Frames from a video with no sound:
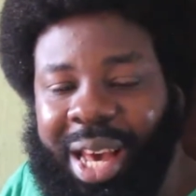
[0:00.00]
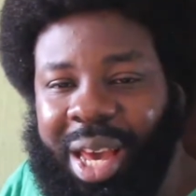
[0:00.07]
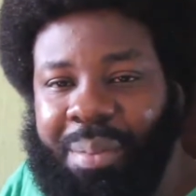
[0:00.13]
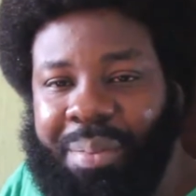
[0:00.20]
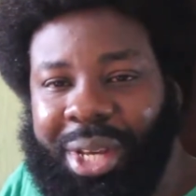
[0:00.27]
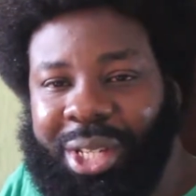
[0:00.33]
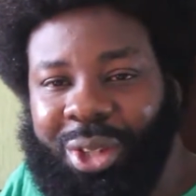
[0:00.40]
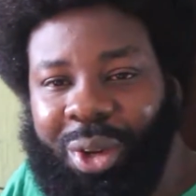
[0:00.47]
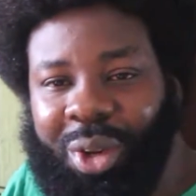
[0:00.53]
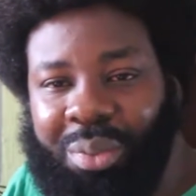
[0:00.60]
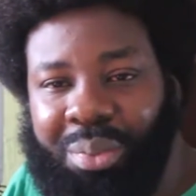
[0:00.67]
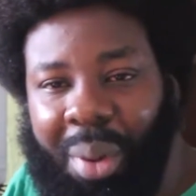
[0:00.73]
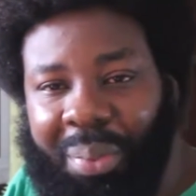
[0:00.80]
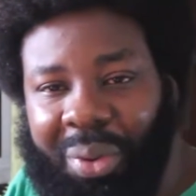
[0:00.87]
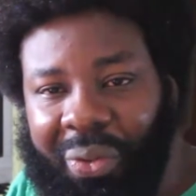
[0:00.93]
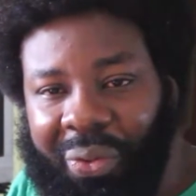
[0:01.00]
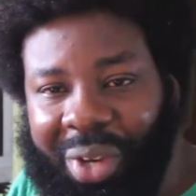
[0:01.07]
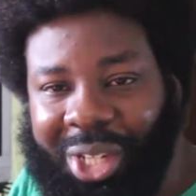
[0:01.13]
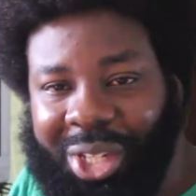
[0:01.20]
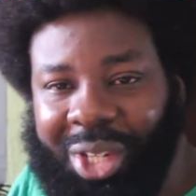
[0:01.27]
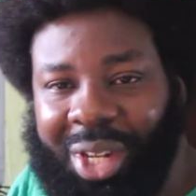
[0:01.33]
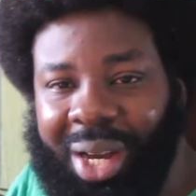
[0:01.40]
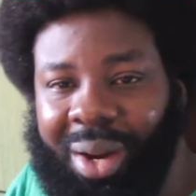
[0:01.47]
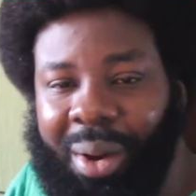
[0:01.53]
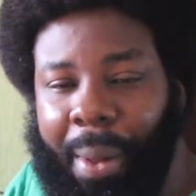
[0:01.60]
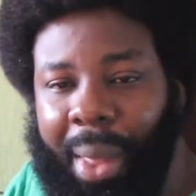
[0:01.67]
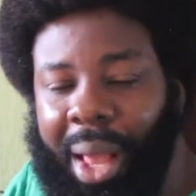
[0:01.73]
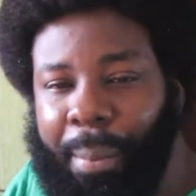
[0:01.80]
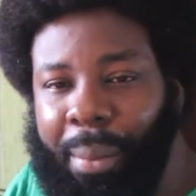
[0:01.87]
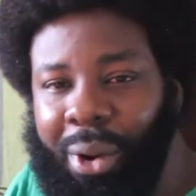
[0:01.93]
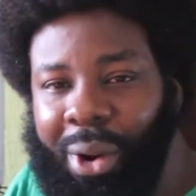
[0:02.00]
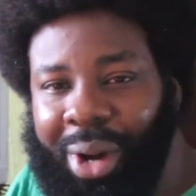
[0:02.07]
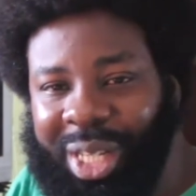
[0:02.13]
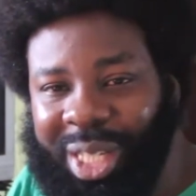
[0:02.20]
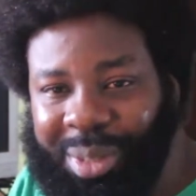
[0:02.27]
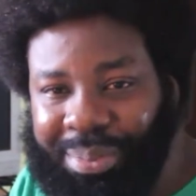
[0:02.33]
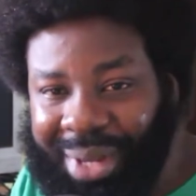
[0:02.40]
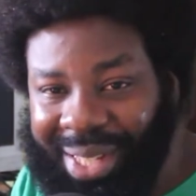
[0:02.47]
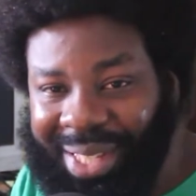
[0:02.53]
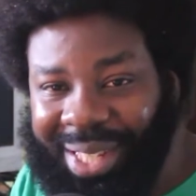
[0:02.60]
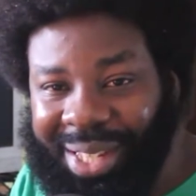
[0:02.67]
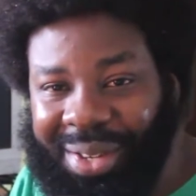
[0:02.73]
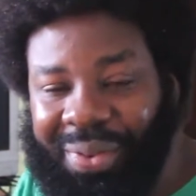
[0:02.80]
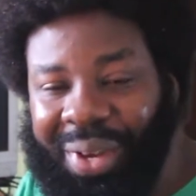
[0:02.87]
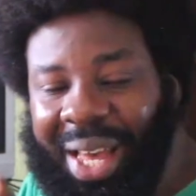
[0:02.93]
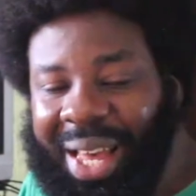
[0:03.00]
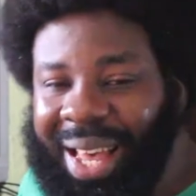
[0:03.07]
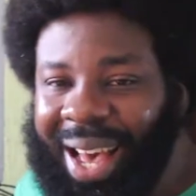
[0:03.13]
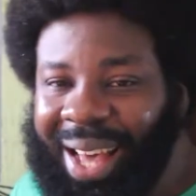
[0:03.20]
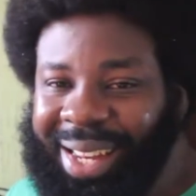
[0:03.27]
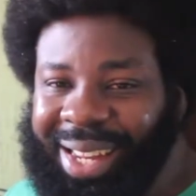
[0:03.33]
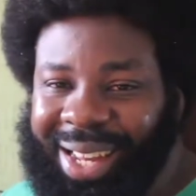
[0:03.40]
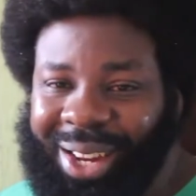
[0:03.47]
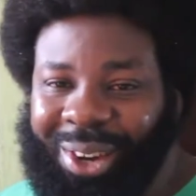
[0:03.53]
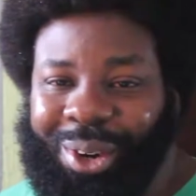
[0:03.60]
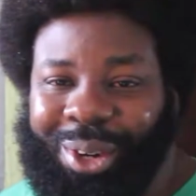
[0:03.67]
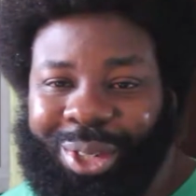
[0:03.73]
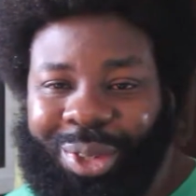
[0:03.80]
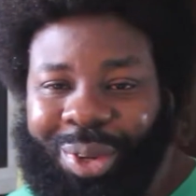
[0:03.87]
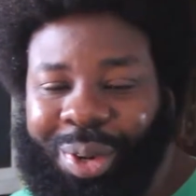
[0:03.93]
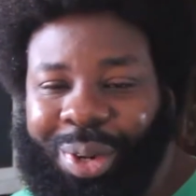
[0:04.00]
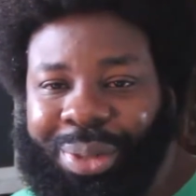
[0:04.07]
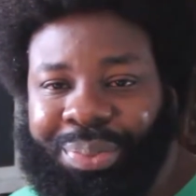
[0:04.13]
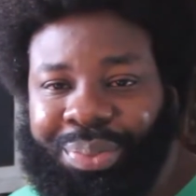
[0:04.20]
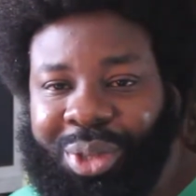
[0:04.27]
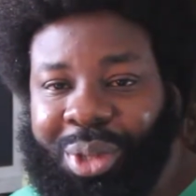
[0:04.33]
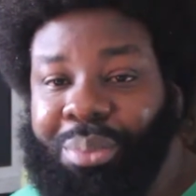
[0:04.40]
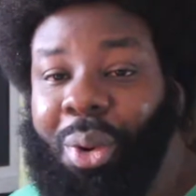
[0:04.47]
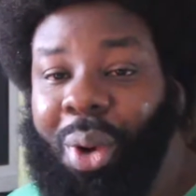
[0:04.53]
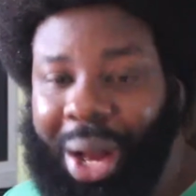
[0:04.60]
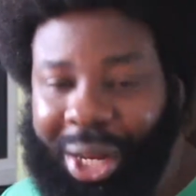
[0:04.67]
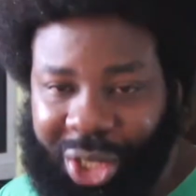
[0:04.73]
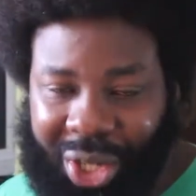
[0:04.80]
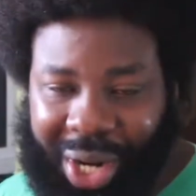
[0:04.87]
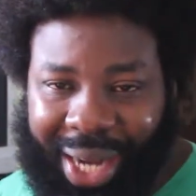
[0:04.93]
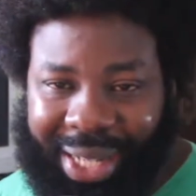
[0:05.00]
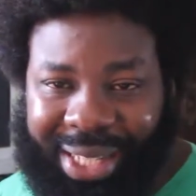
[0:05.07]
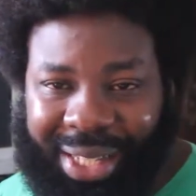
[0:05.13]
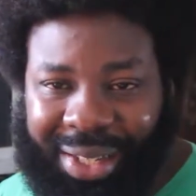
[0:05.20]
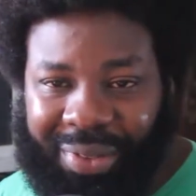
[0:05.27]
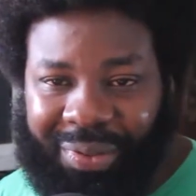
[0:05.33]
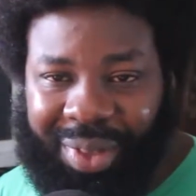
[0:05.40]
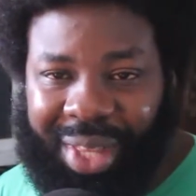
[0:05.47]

It makes you look more professional, more expensive, and then also more attractive.